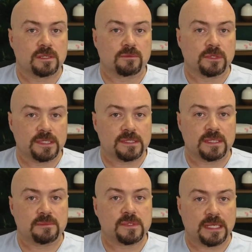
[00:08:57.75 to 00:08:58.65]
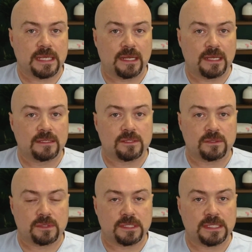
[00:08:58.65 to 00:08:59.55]
and really seems to get
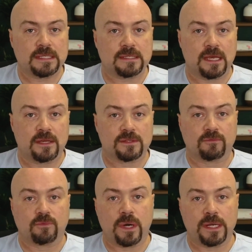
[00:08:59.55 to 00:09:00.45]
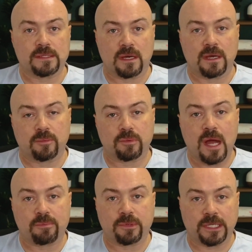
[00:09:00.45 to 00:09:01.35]
into the details of what is on the
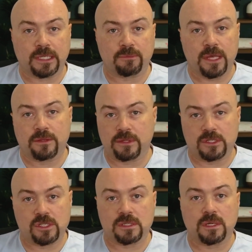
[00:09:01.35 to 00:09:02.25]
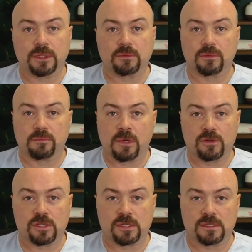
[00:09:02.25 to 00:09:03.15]
property rather than just going through the
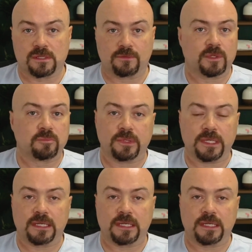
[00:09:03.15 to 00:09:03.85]
motions of completing a